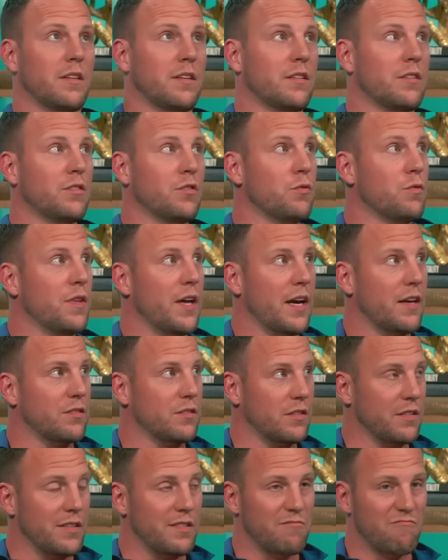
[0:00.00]

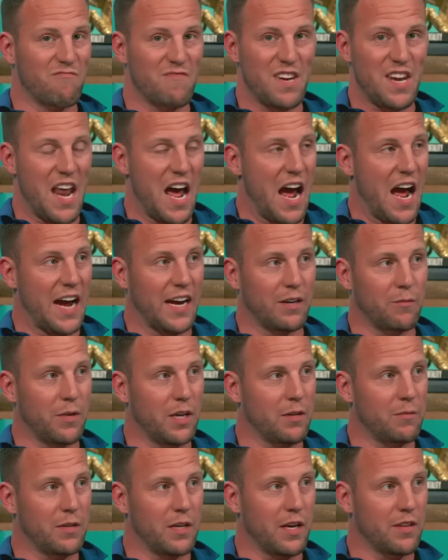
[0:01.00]
2009,
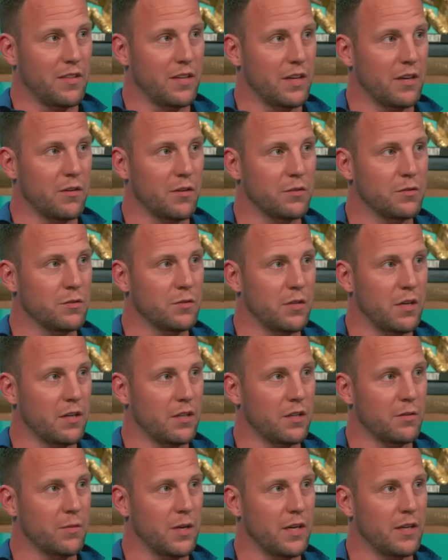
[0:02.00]
maybe, I think I heard you
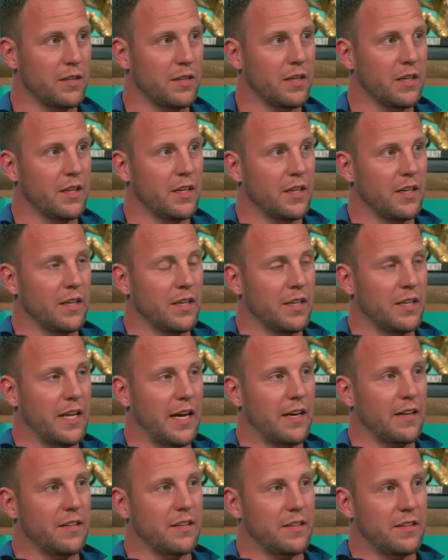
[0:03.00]
talking about it,
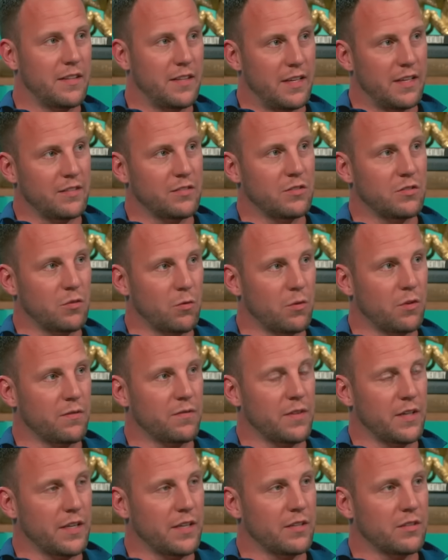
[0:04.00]
that this sort of
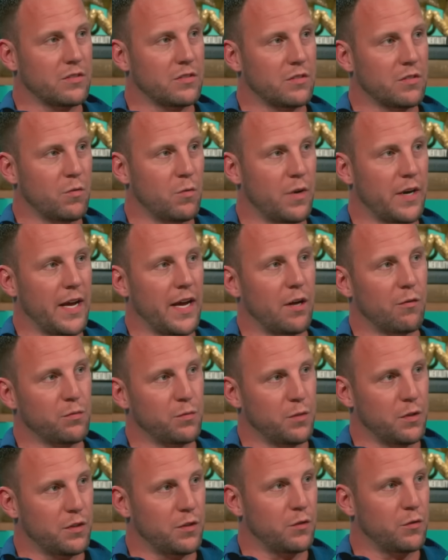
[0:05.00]
thing is what
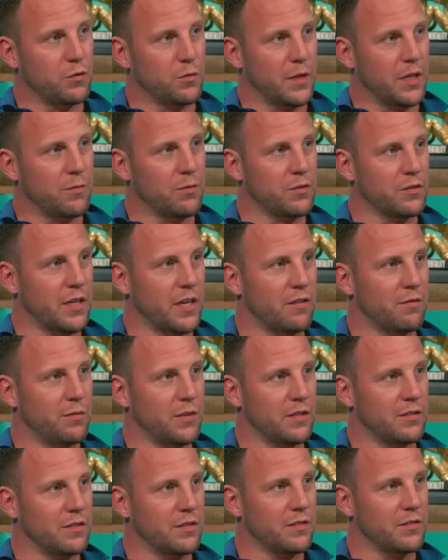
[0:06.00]
helped put newspapers out of
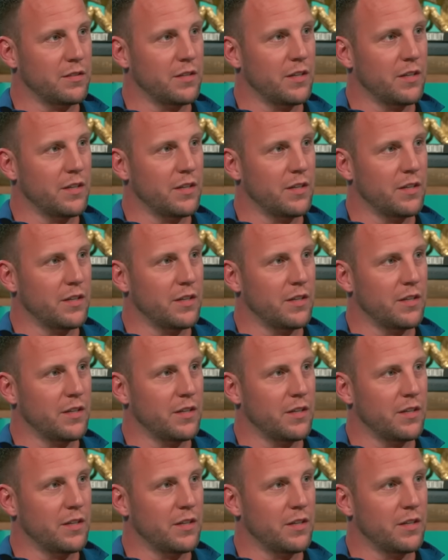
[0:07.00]
business.